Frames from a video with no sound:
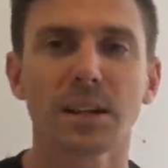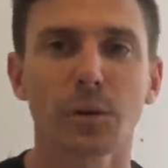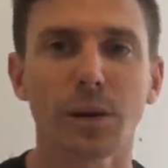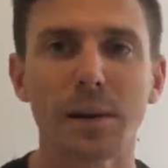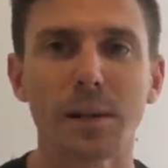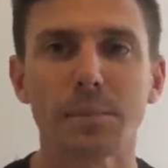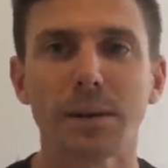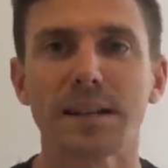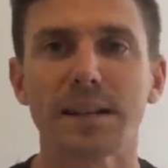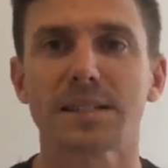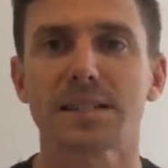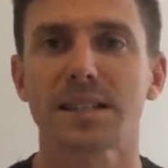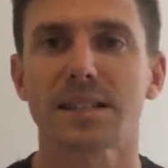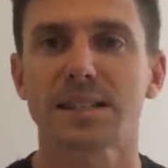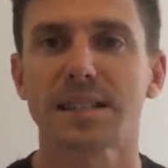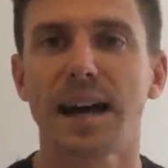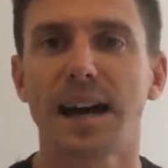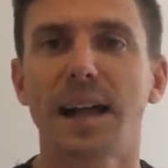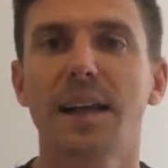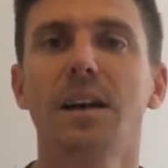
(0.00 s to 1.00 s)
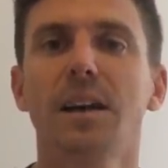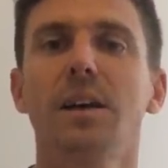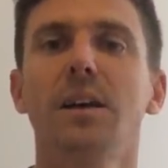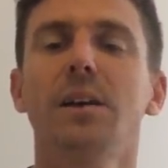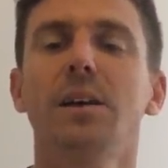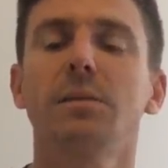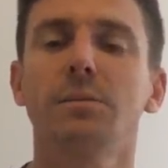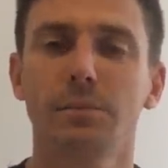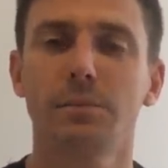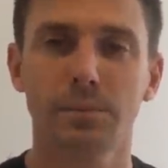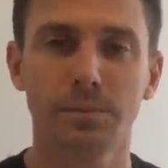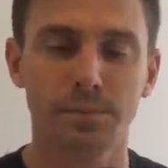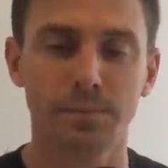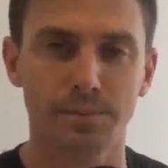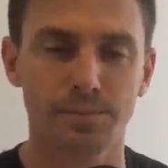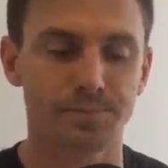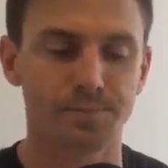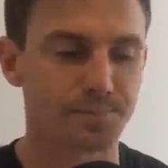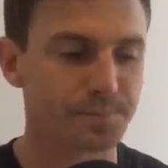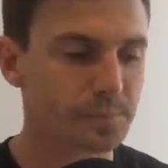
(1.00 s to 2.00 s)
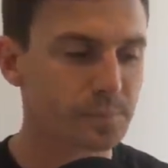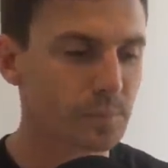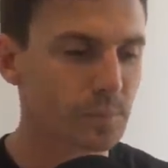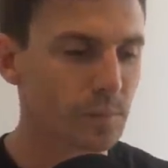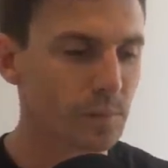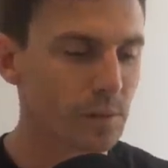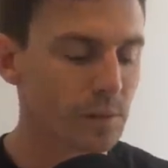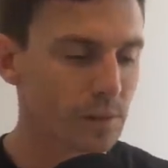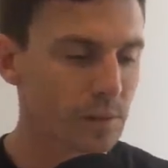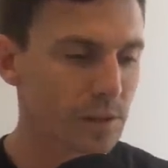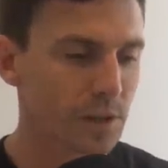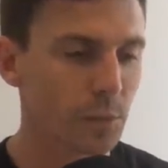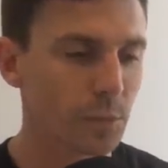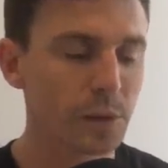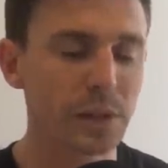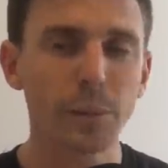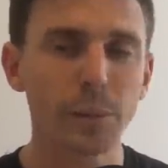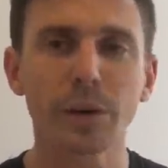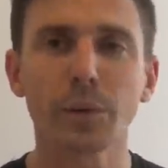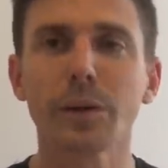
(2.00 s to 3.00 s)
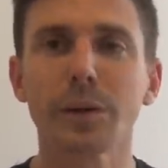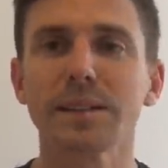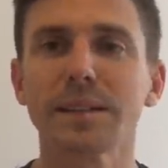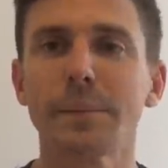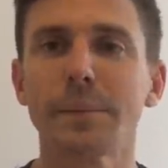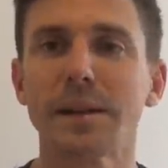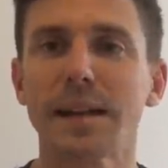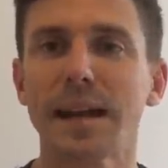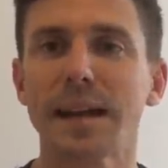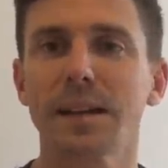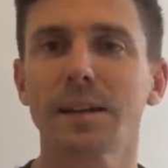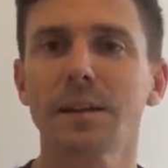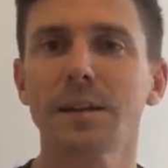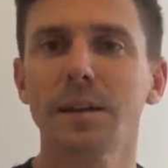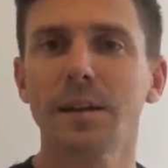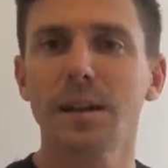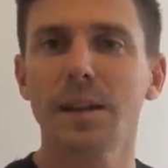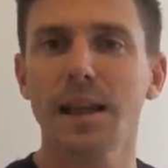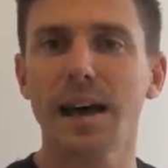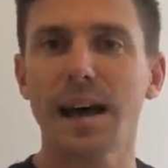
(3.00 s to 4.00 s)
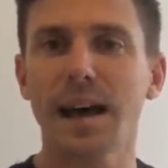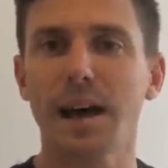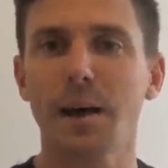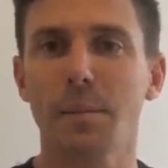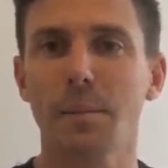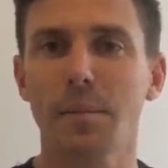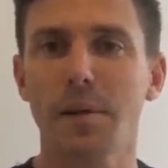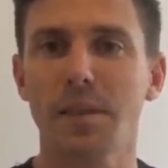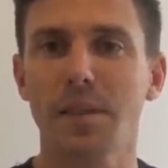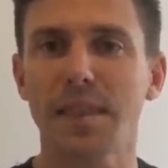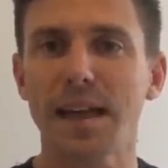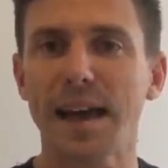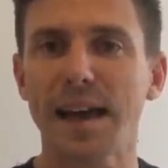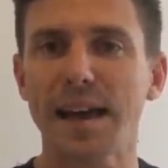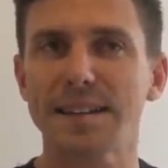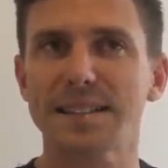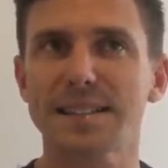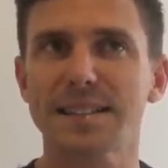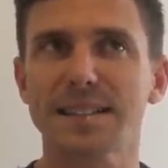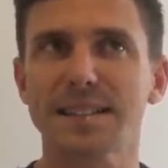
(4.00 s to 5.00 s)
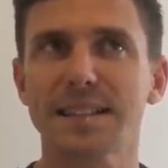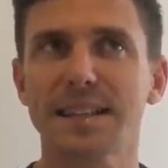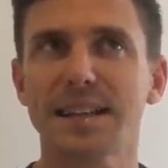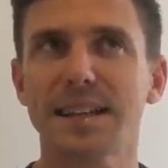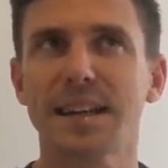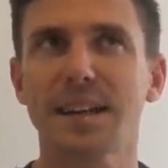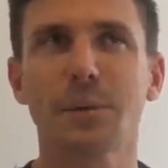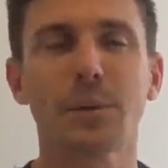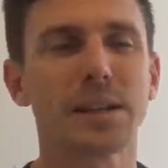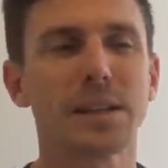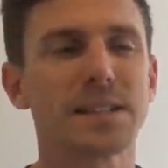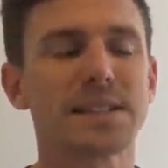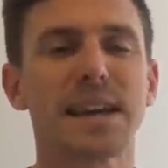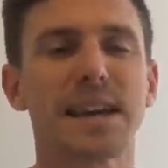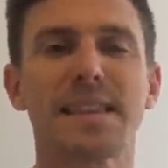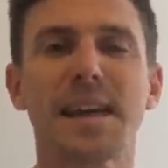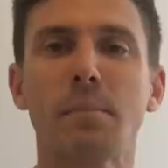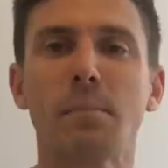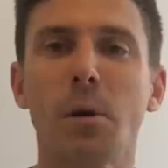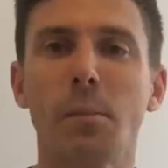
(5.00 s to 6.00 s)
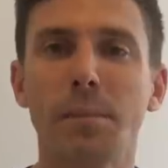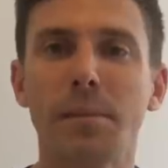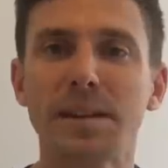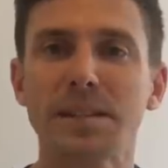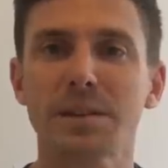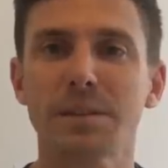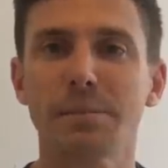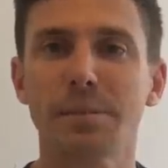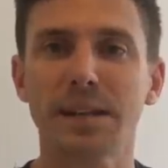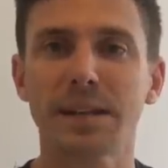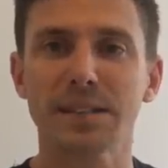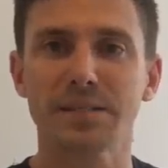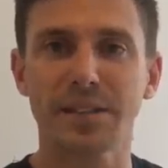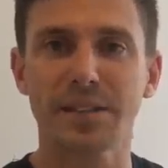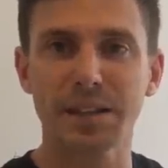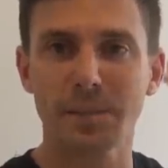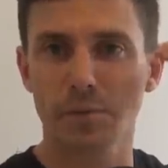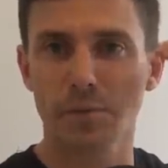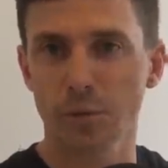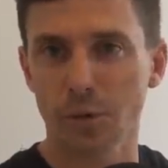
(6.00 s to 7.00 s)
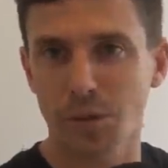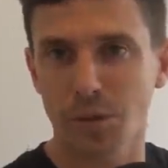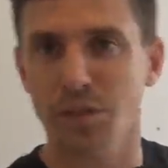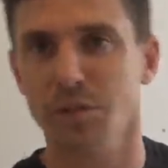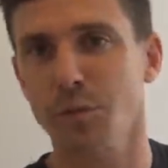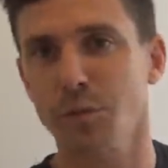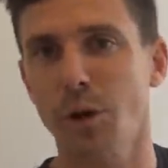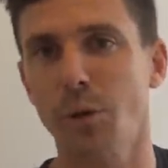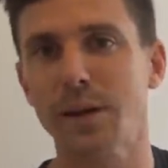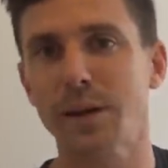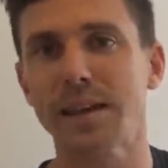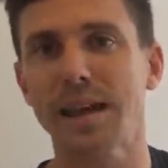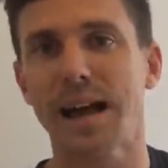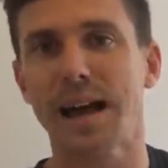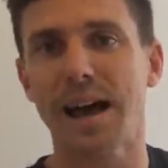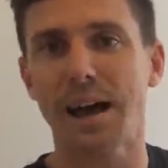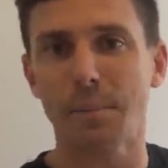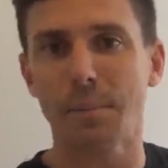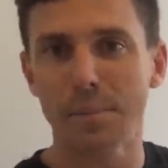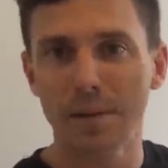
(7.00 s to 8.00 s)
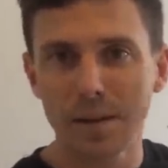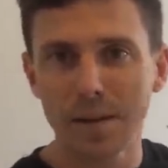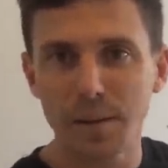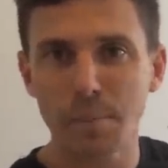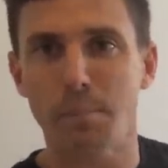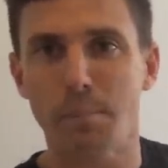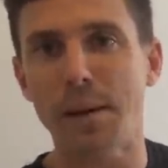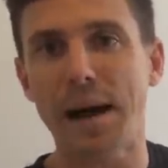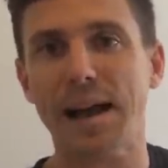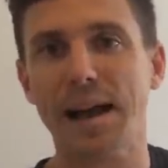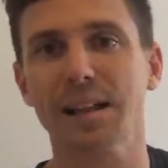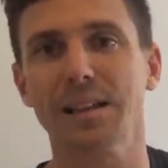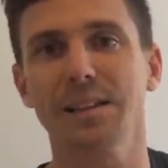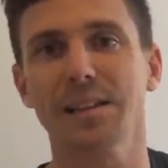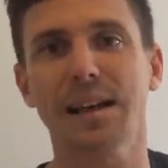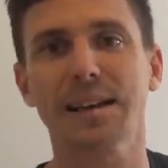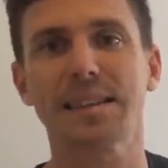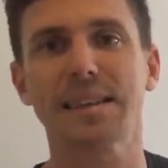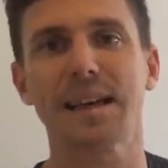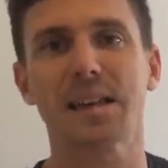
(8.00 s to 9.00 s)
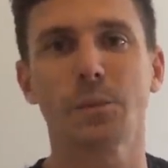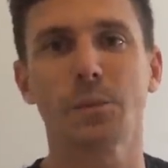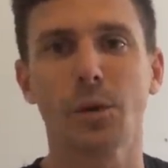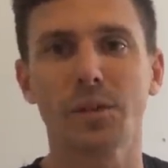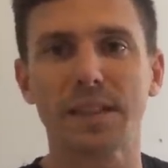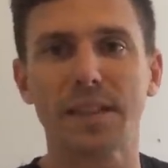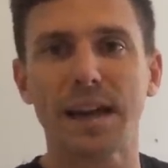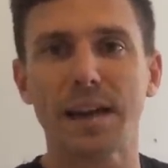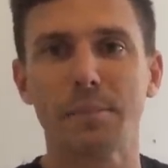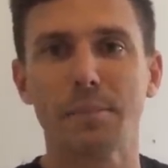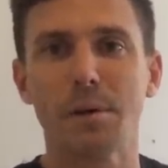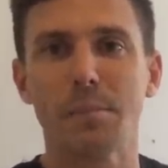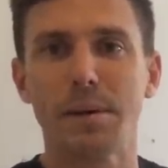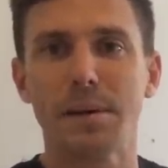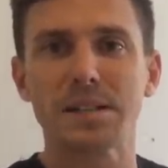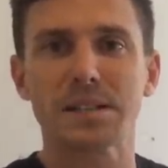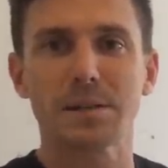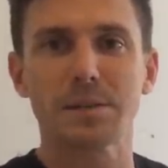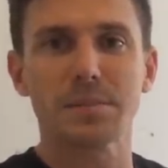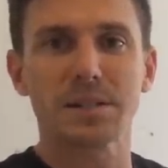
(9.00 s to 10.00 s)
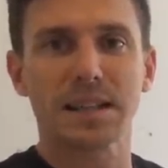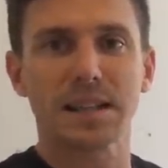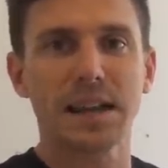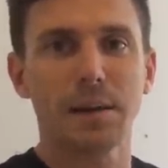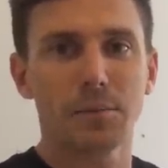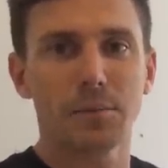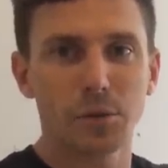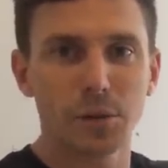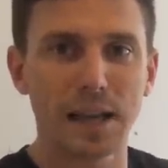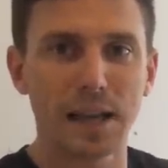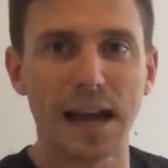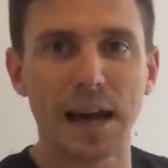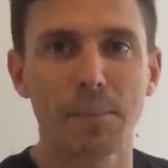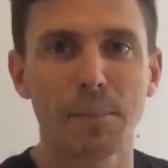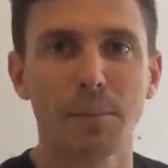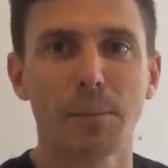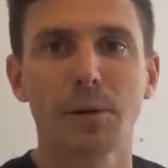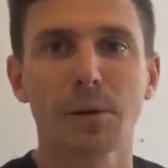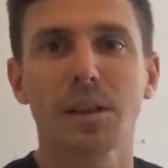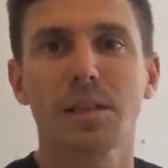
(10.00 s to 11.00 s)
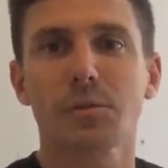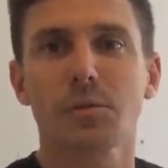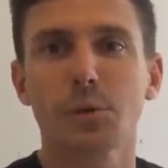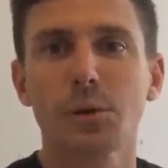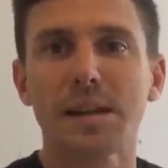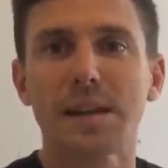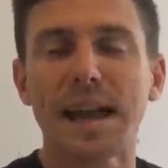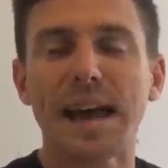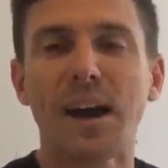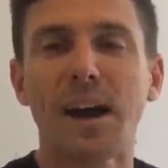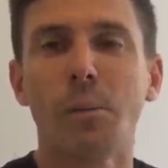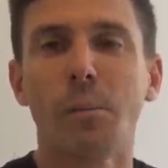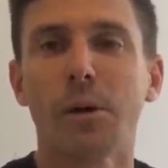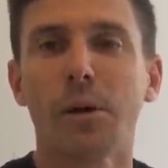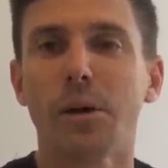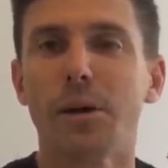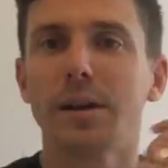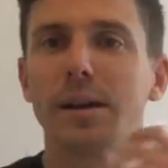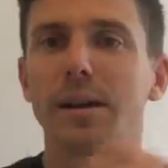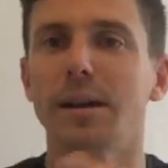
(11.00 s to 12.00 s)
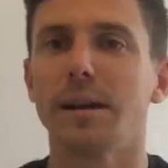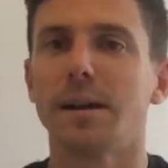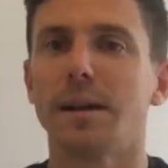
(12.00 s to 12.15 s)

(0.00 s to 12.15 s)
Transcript: a great place to start. You really want to eliminate that momentum being developed through throwing your arm back like that. You want that momentum to come through your upper body, through your elbow.